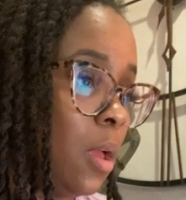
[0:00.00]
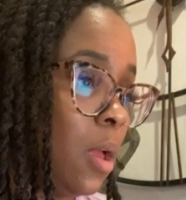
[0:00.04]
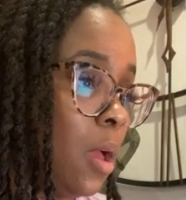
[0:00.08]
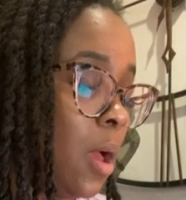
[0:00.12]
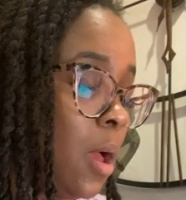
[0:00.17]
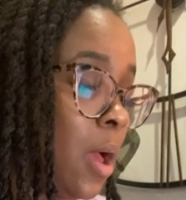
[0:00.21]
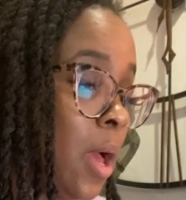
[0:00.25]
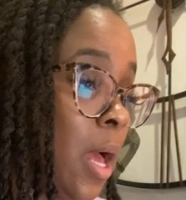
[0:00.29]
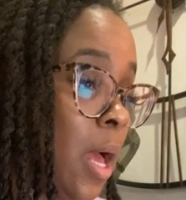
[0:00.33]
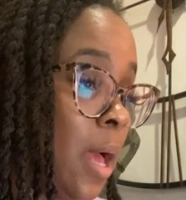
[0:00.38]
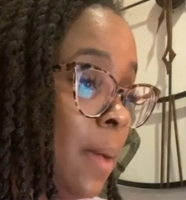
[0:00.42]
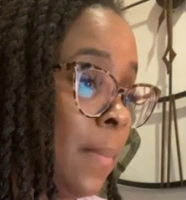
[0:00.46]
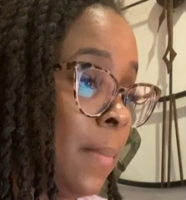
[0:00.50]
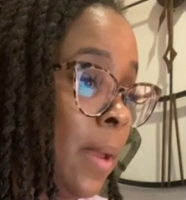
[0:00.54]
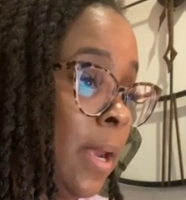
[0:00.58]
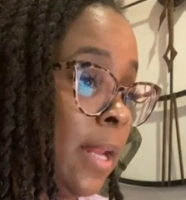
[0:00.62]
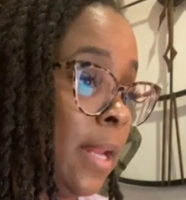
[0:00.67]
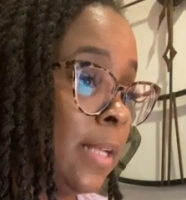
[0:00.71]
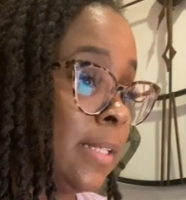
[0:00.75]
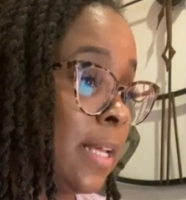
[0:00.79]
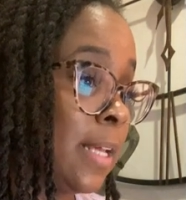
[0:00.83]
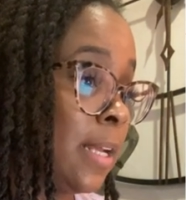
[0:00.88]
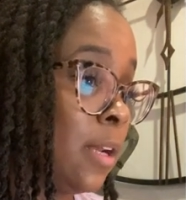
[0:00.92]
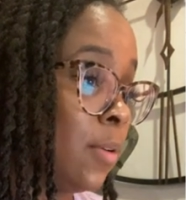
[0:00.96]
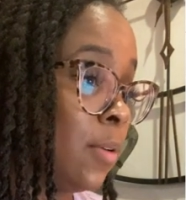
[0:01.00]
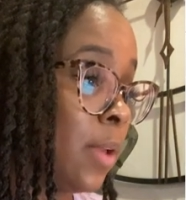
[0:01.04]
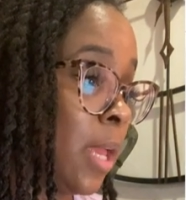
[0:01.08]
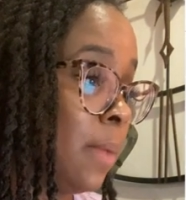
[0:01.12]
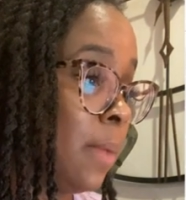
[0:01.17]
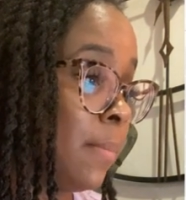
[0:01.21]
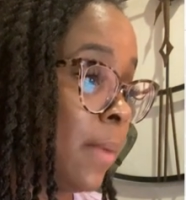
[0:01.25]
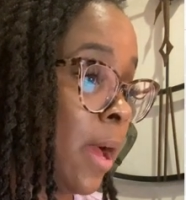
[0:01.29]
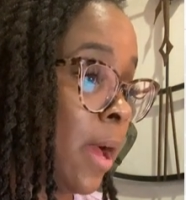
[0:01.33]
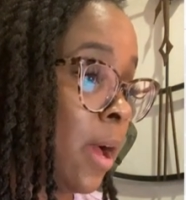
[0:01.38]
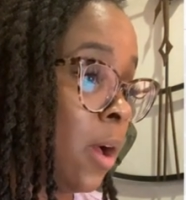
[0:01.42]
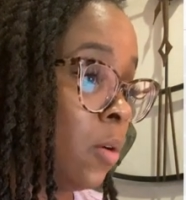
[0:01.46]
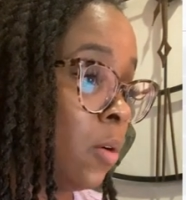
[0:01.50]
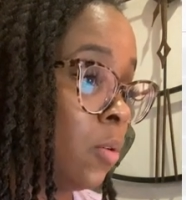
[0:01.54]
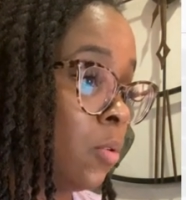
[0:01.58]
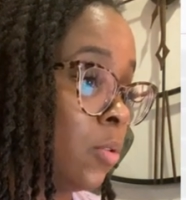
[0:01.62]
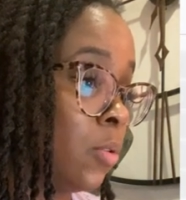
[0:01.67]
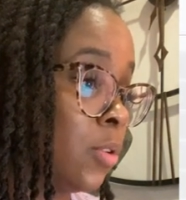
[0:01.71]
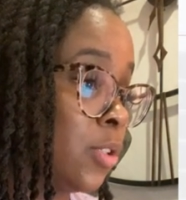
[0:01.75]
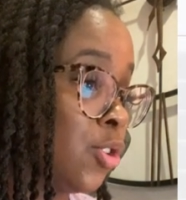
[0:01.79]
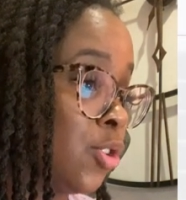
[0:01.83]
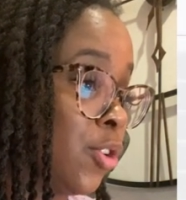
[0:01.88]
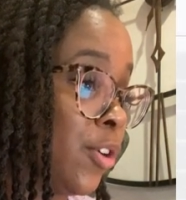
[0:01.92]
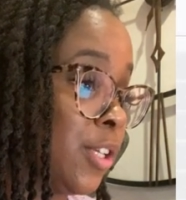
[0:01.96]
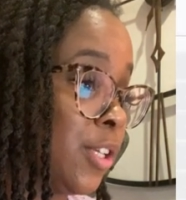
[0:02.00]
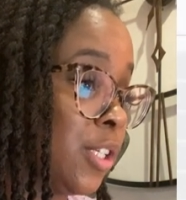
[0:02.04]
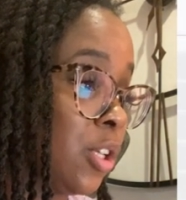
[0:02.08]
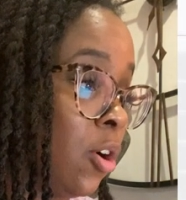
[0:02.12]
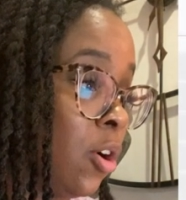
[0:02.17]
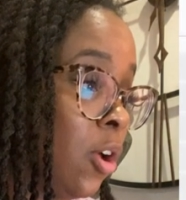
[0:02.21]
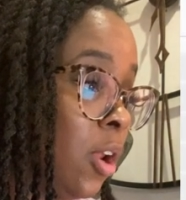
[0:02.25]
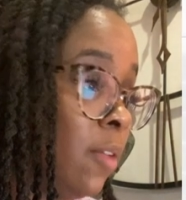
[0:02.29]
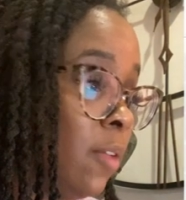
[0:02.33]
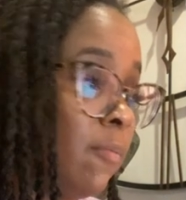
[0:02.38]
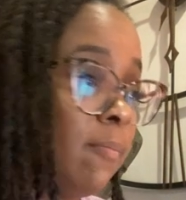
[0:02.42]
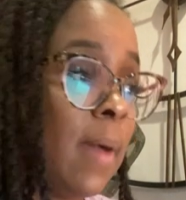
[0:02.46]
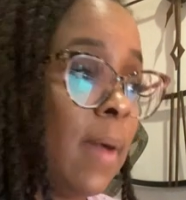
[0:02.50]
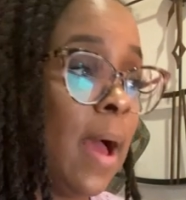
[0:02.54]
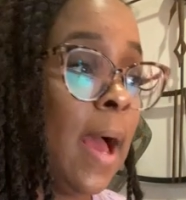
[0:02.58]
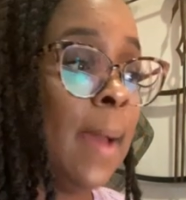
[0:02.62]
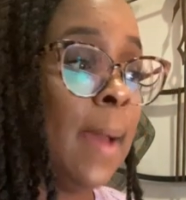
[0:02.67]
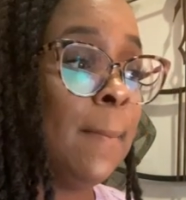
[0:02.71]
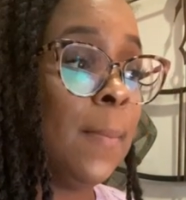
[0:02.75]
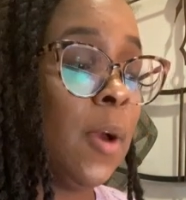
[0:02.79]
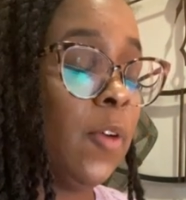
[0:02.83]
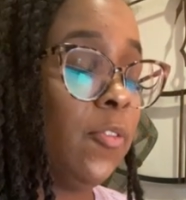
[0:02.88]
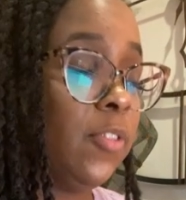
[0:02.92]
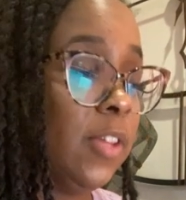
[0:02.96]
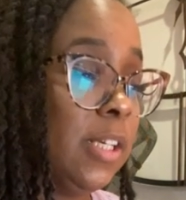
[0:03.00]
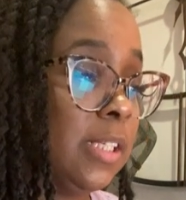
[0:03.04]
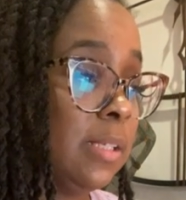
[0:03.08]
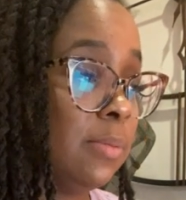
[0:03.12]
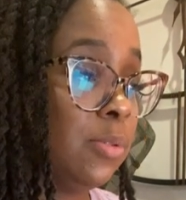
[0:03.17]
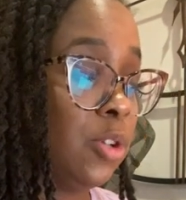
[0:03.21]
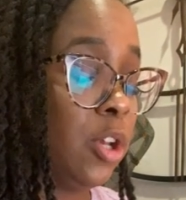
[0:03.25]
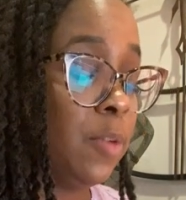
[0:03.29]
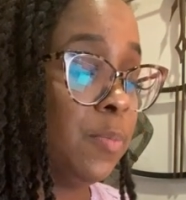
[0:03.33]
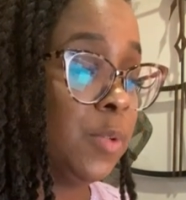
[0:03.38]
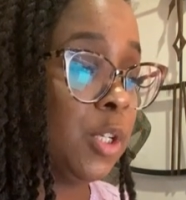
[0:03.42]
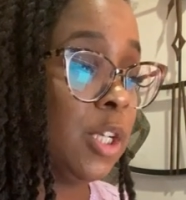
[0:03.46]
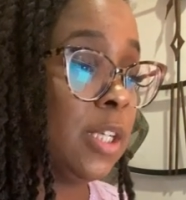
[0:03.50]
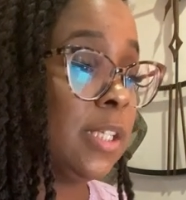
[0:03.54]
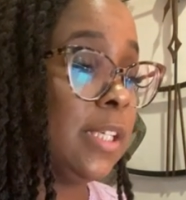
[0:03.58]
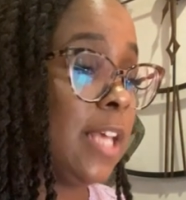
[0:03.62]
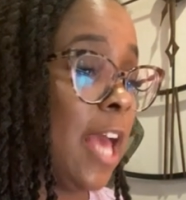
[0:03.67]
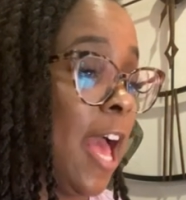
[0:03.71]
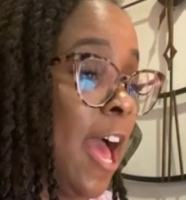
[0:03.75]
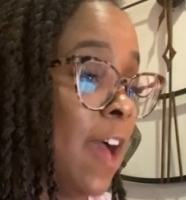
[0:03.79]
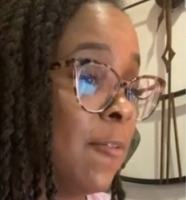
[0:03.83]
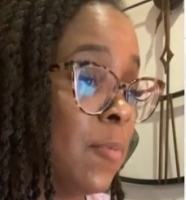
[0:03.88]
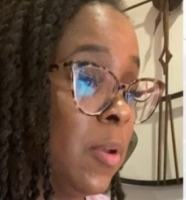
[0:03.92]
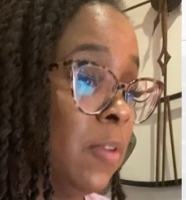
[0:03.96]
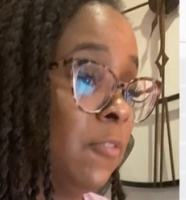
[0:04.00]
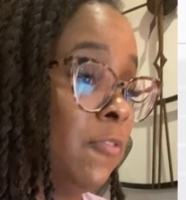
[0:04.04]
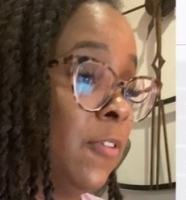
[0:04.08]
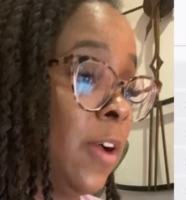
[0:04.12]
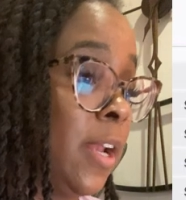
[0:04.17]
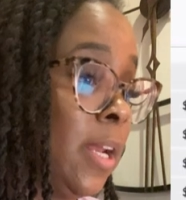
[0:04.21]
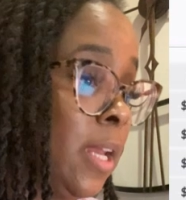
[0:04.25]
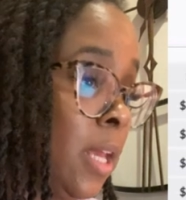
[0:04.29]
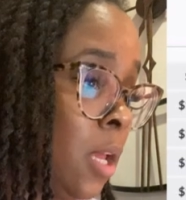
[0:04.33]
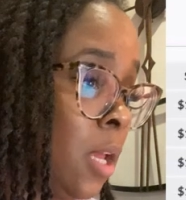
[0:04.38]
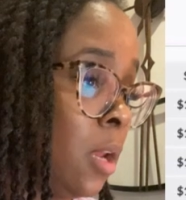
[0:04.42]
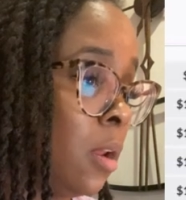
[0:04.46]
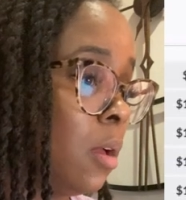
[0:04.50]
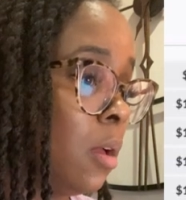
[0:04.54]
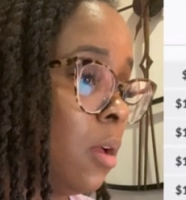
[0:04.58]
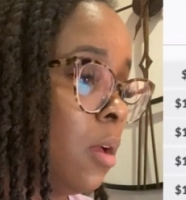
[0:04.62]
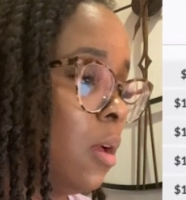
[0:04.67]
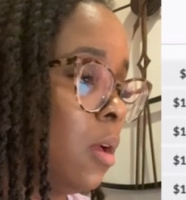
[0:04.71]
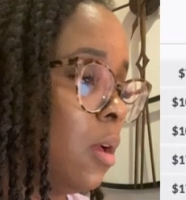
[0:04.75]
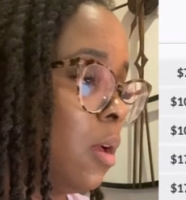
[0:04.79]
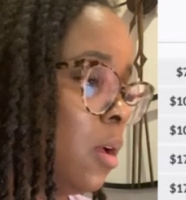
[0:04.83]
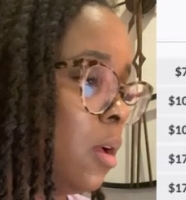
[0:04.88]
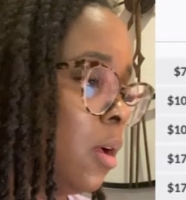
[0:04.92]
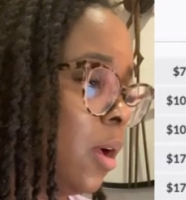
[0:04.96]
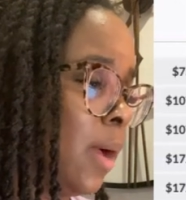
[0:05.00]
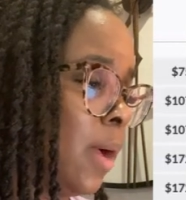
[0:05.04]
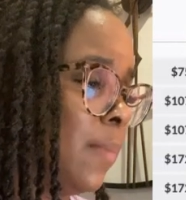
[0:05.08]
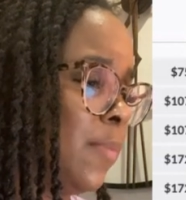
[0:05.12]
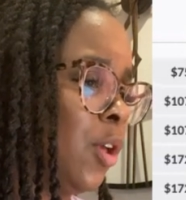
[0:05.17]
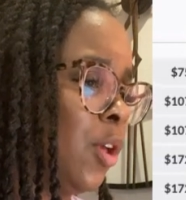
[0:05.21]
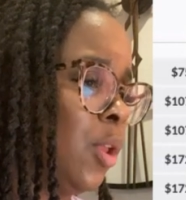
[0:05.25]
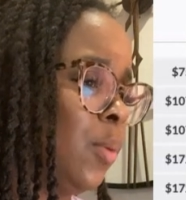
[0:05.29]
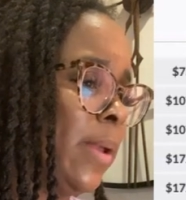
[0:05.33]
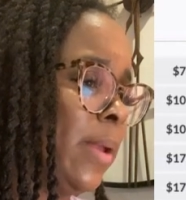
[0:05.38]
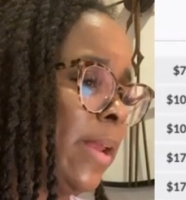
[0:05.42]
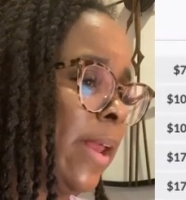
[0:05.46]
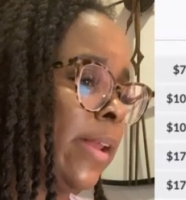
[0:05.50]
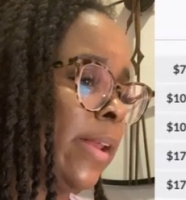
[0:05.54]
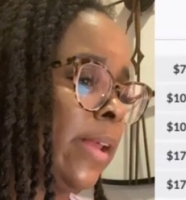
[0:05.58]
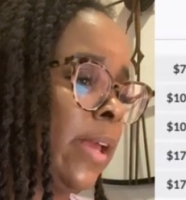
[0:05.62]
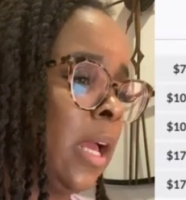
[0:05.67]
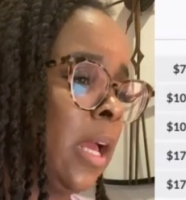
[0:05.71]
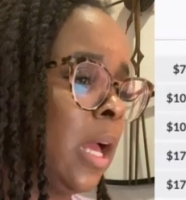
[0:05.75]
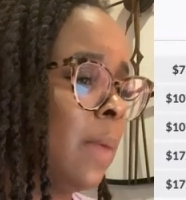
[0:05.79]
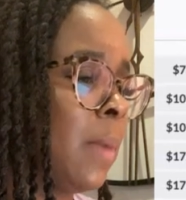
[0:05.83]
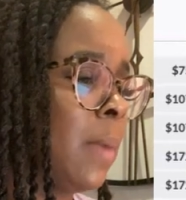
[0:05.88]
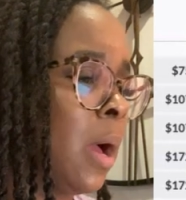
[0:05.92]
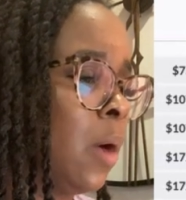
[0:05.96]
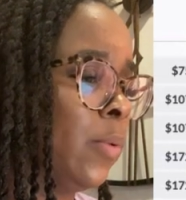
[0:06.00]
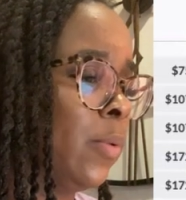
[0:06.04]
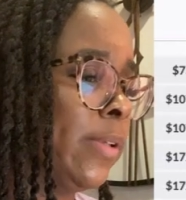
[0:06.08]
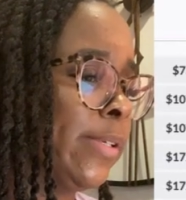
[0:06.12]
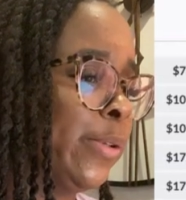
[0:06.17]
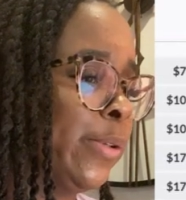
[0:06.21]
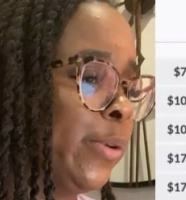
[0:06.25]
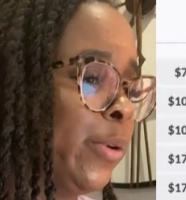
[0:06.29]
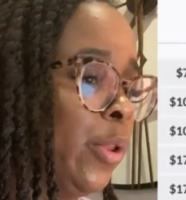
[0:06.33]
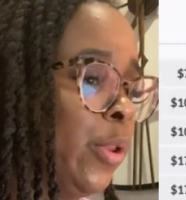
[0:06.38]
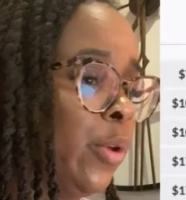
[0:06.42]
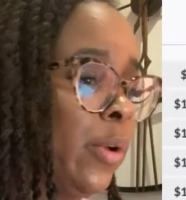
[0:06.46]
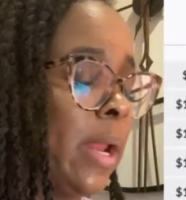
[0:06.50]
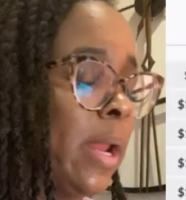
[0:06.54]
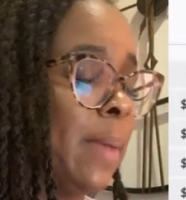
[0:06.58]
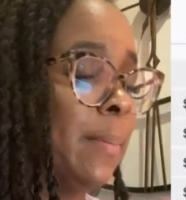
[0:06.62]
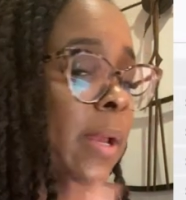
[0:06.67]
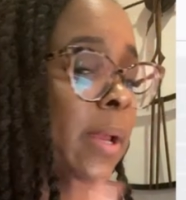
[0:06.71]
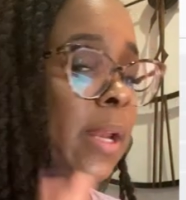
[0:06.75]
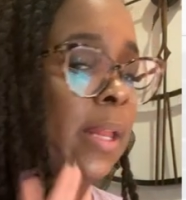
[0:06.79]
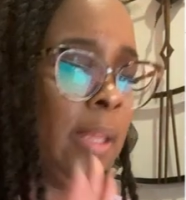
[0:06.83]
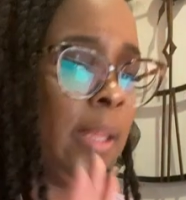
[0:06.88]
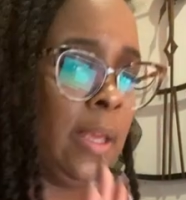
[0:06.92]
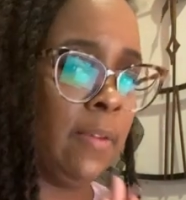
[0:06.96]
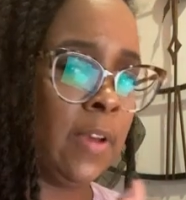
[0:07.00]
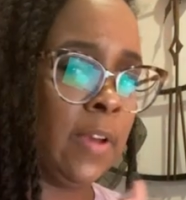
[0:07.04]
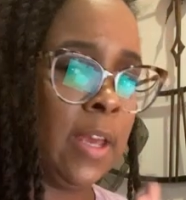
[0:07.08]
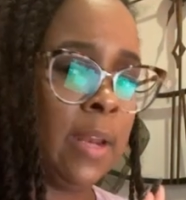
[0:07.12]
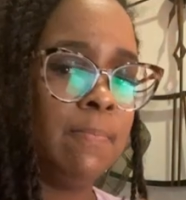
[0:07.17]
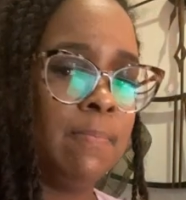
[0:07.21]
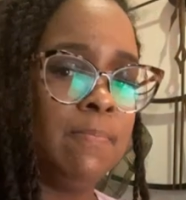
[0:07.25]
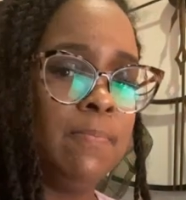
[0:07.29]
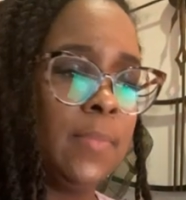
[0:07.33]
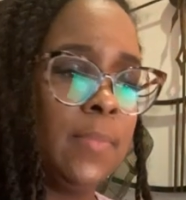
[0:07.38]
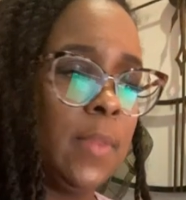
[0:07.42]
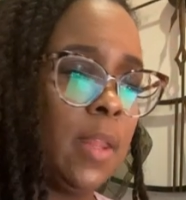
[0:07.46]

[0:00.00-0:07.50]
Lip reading: Nintendo came out, Google Storage, all of my monthly subscriptions have been funded. The only one that didn't come out was Hulu, and I'm going to leave it.